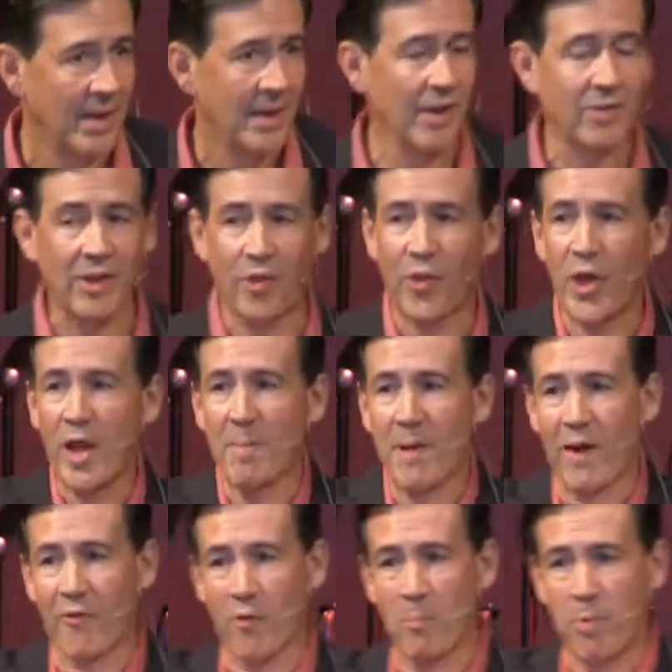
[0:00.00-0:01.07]
You see, think
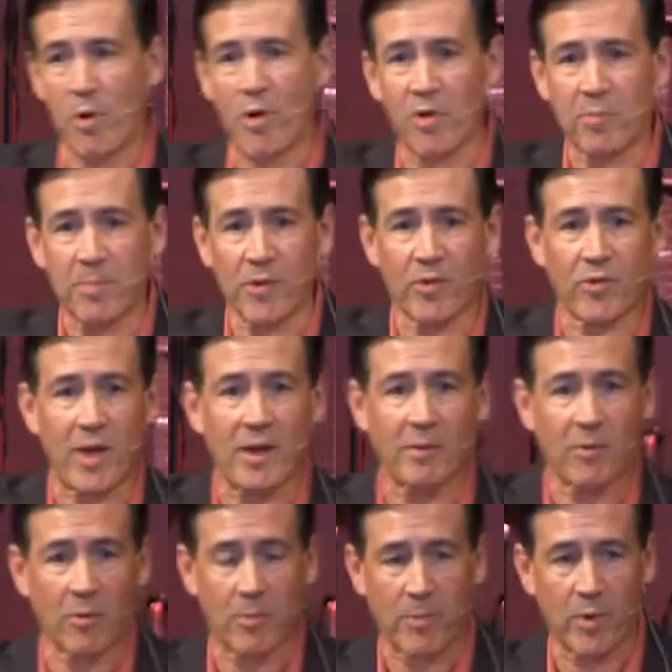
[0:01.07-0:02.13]
about it from Paul's
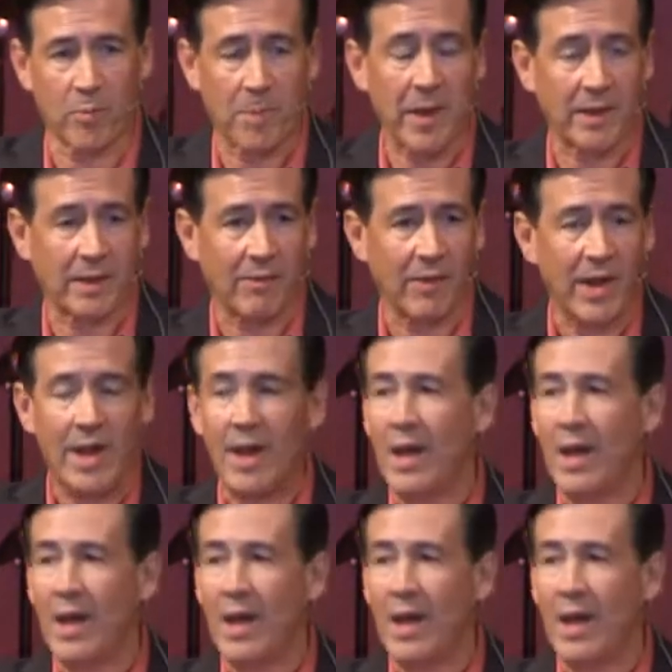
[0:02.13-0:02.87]
perspective.